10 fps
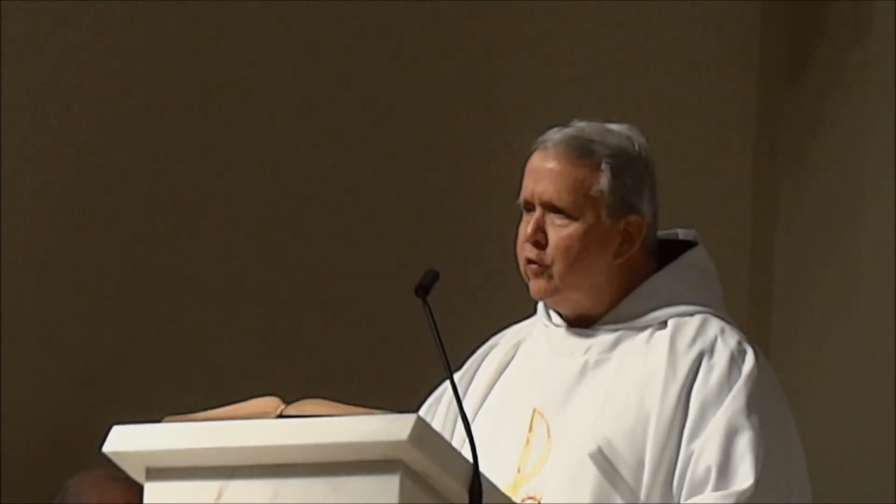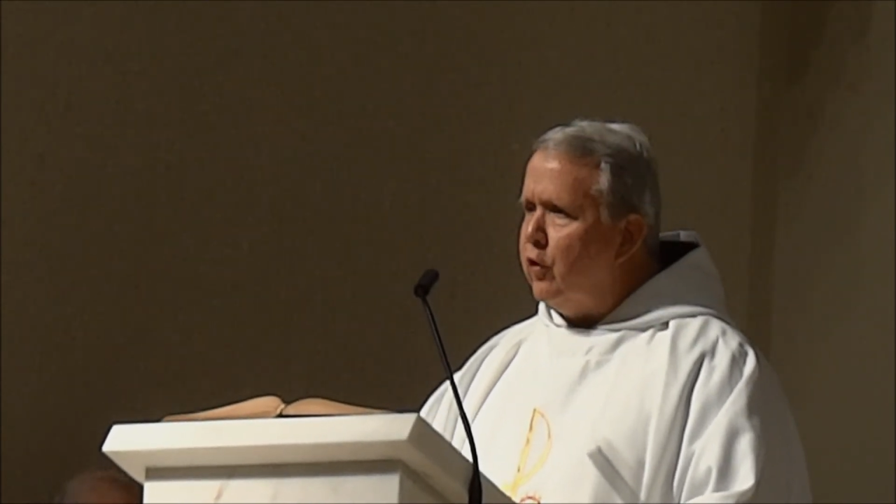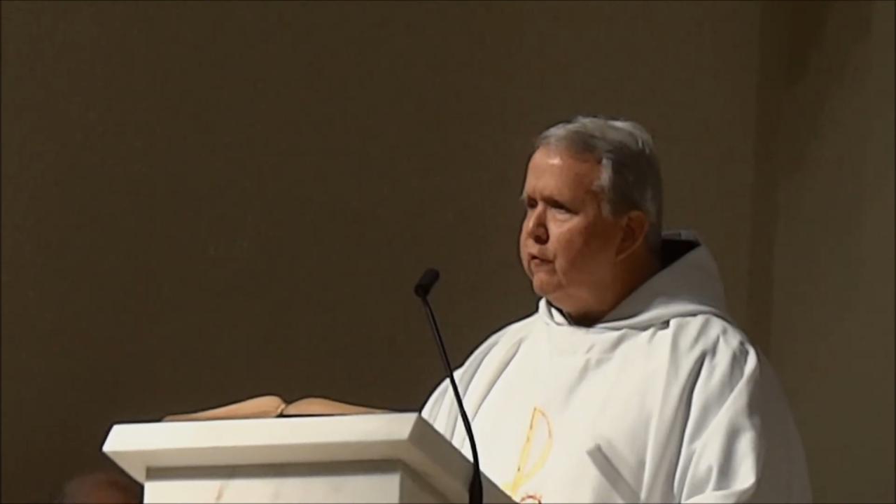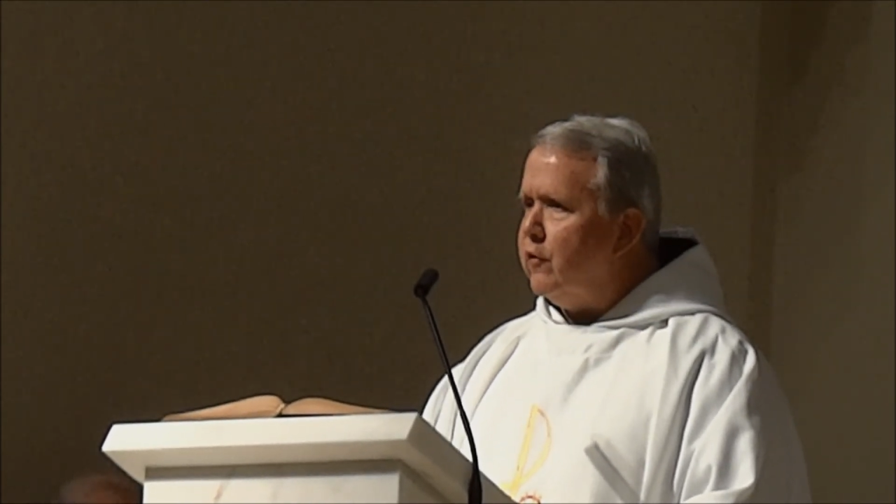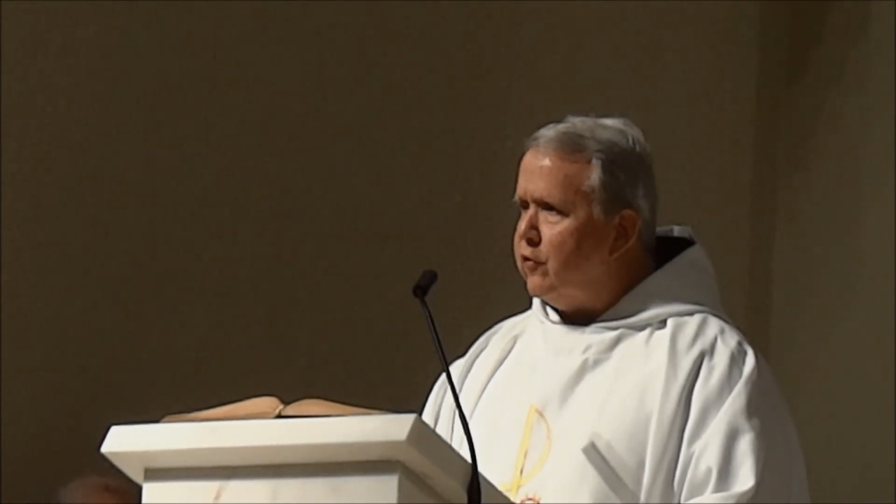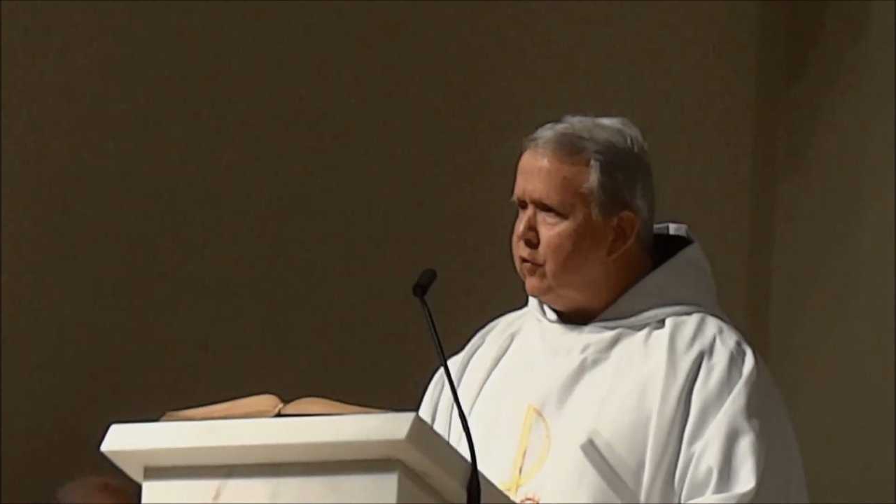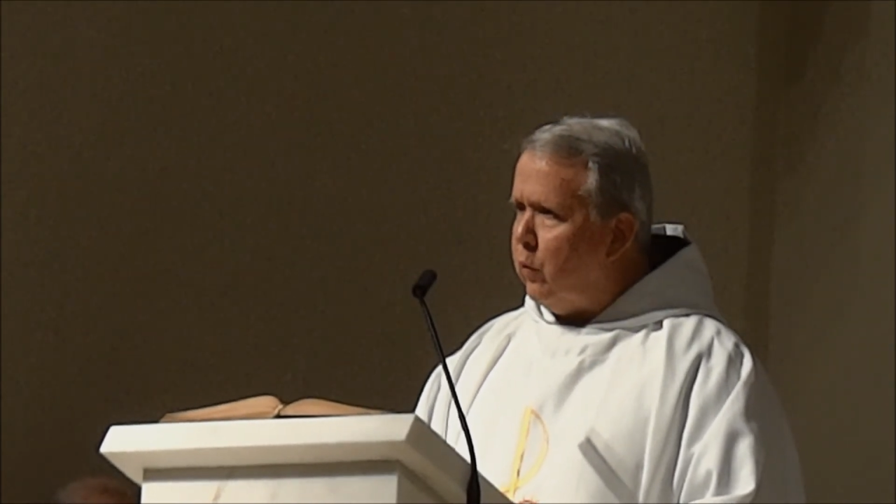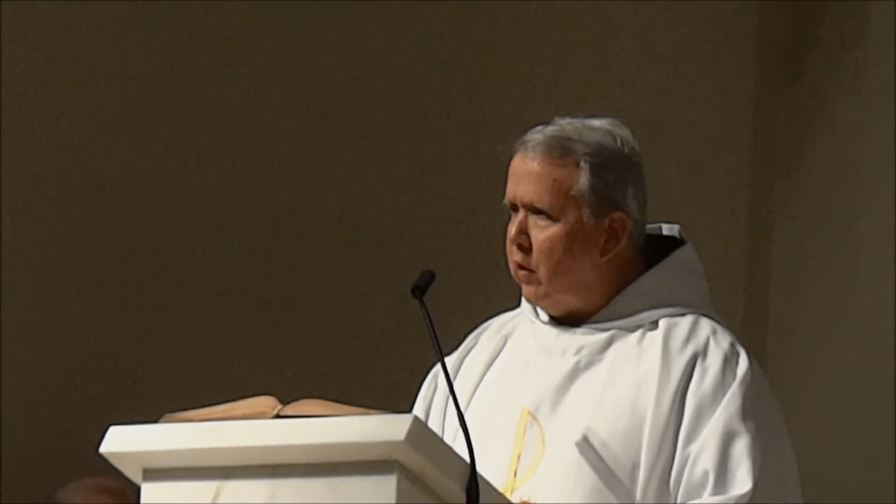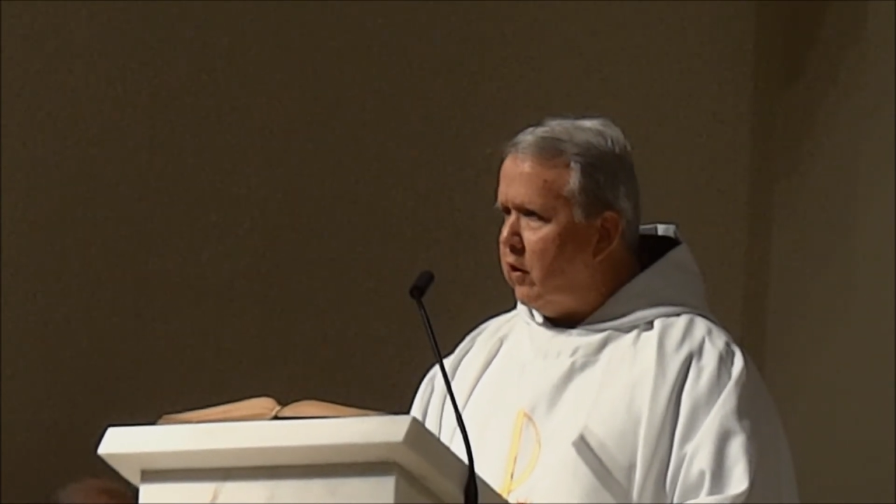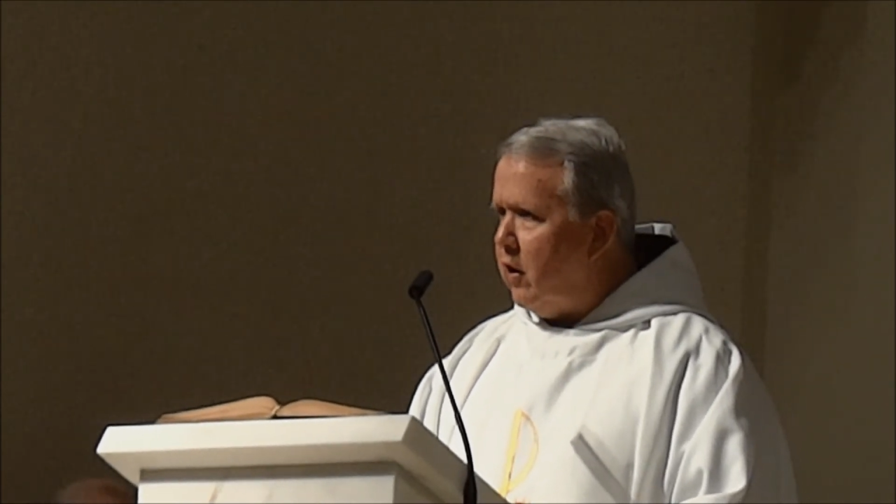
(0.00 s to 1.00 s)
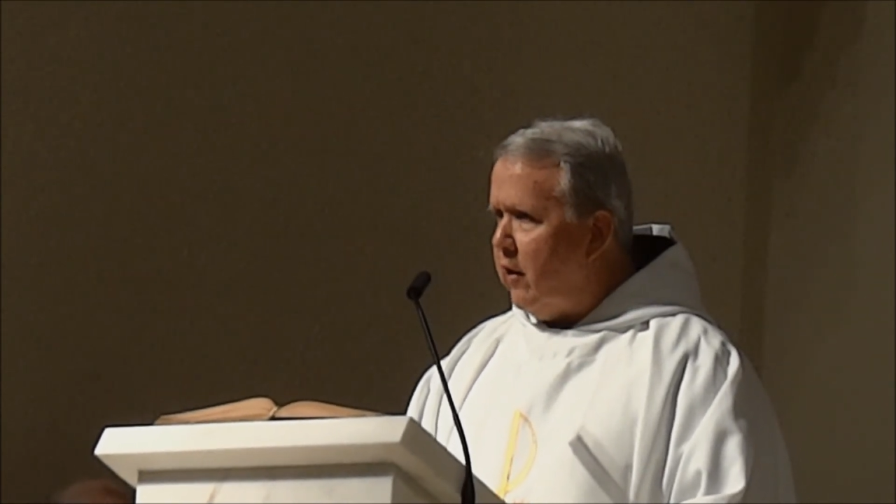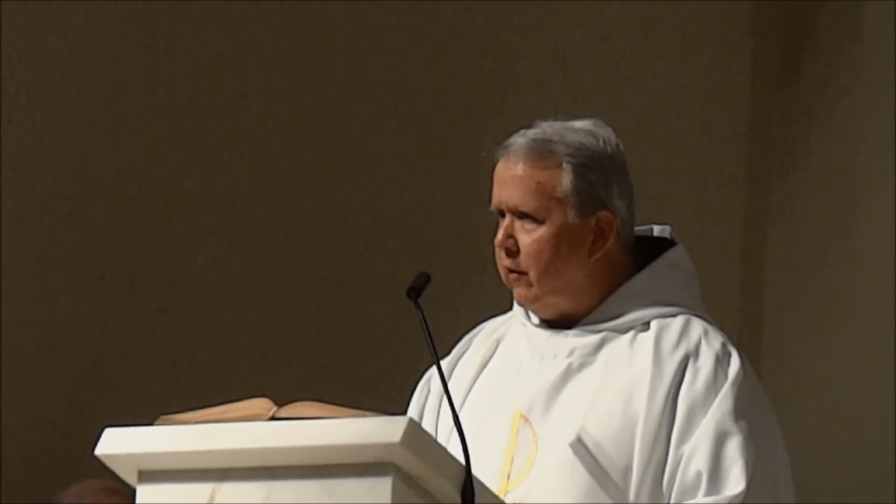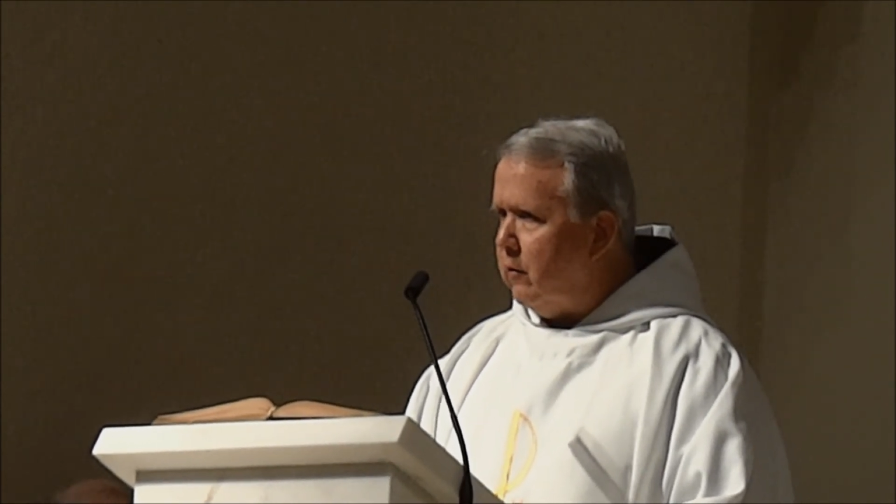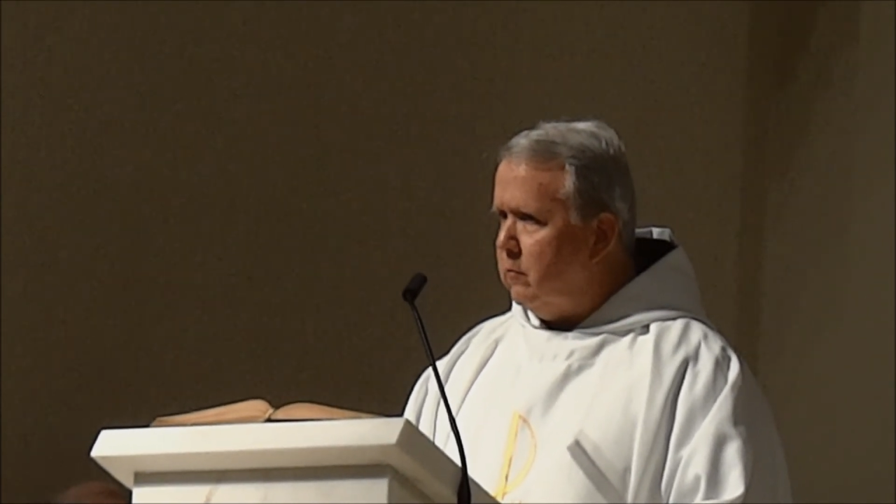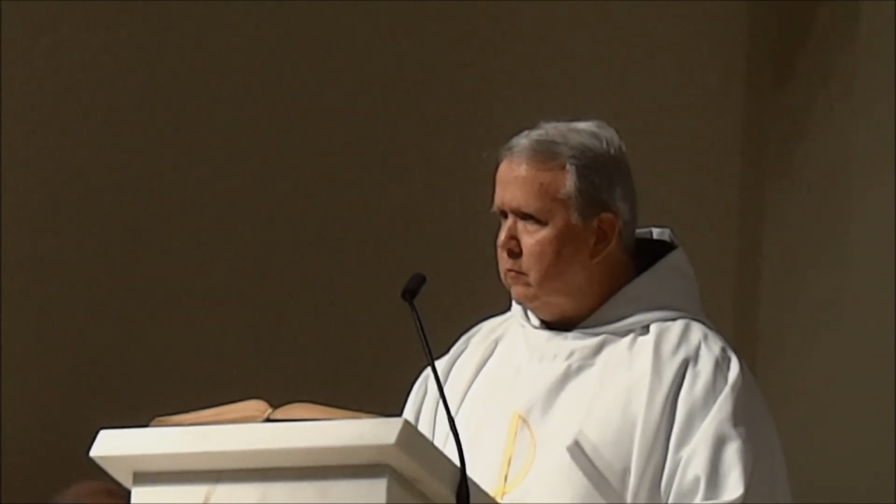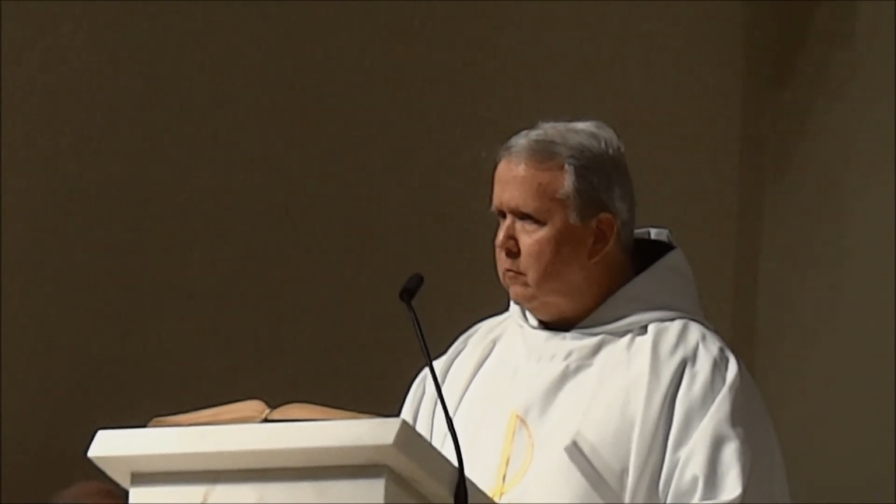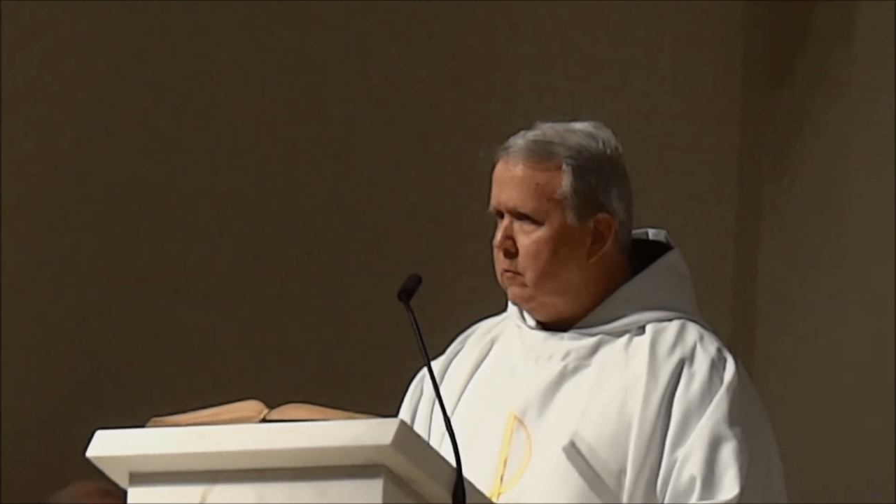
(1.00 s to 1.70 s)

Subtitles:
service to one another.